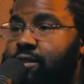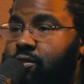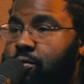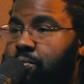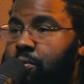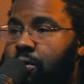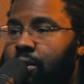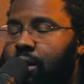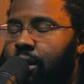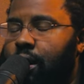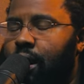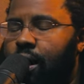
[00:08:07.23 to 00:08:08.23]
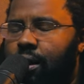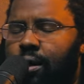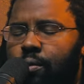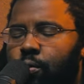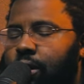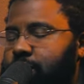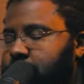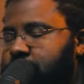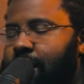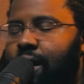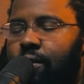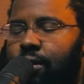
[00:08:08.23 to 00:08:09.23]
This was Uh, Walter
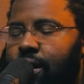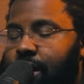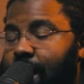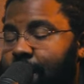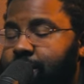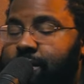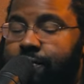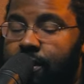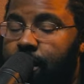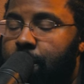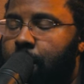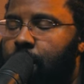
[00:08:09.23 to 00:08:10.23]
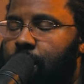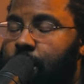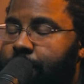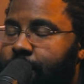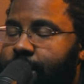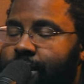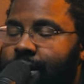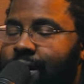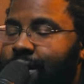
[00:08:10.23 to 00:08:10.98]
Scott, or uh, I was even thinking of Ahmaud Arbery